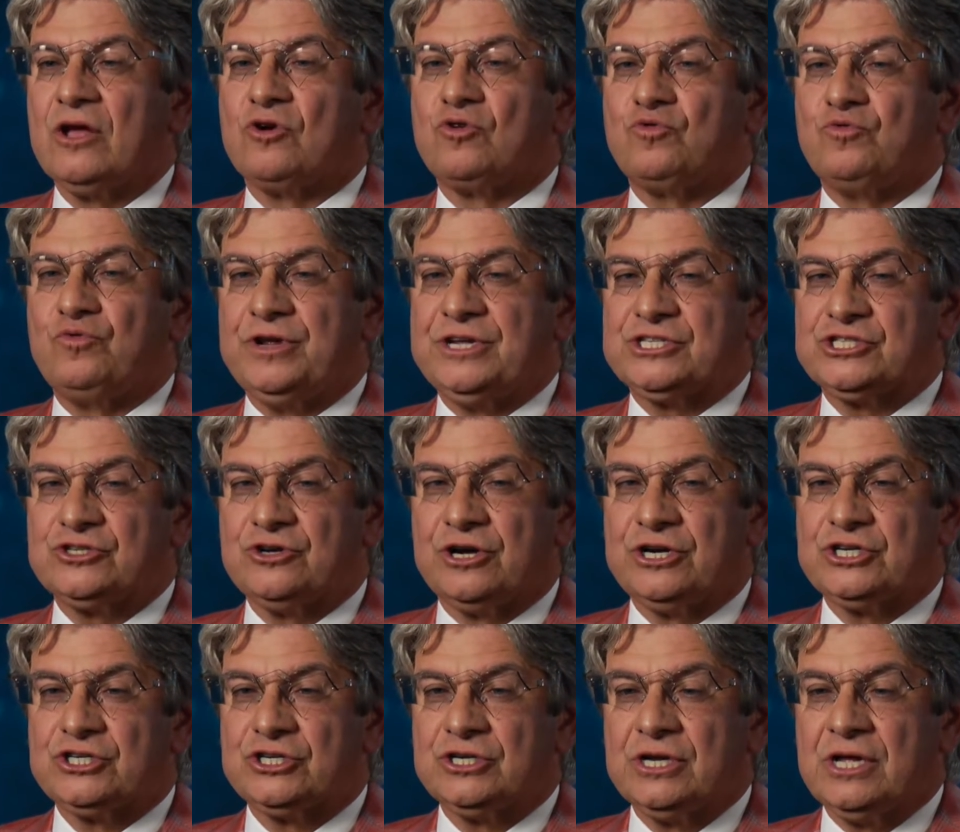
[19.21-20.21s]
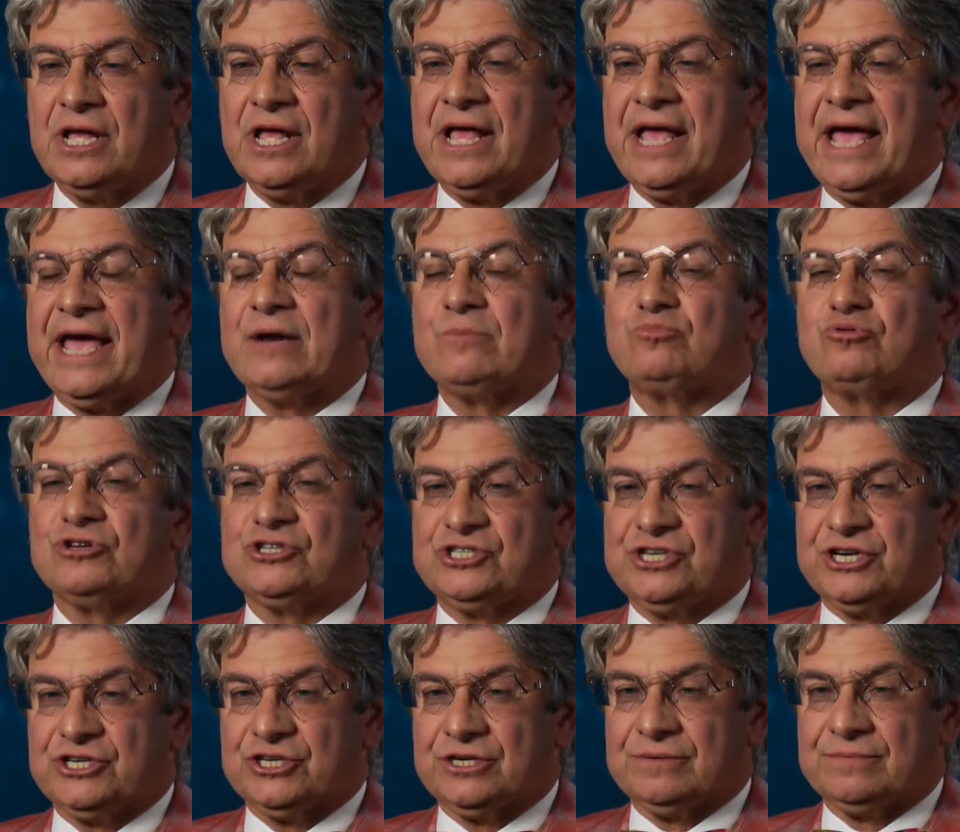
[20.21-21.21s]
research, and
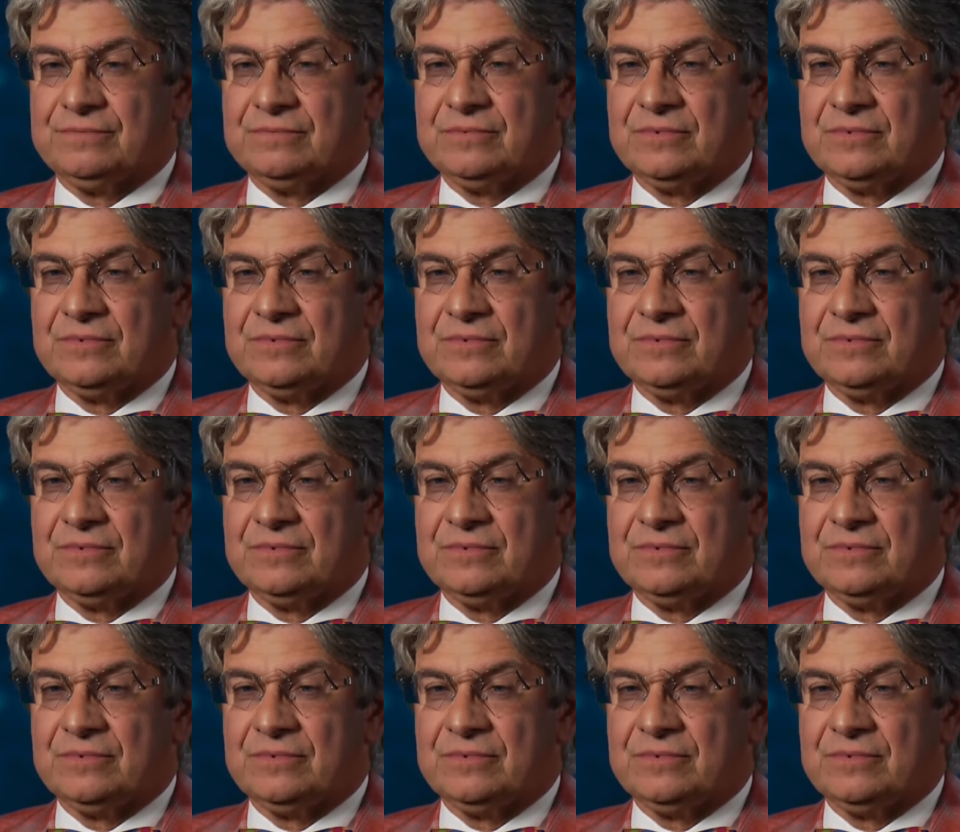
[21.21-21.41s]
precision.